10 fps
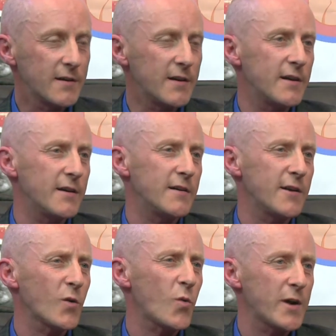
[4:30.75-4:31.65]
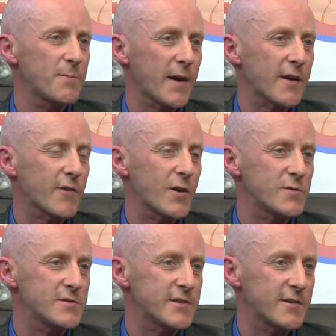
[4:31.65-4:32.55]
A lot of white
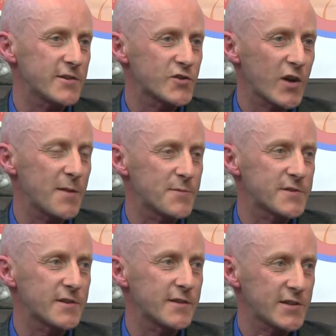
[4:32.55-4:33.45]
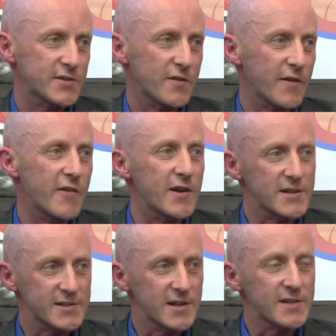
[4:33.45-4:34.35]
backgrounds and stripes and that sort of area
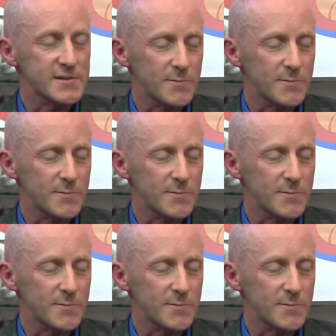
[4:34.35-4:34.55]
has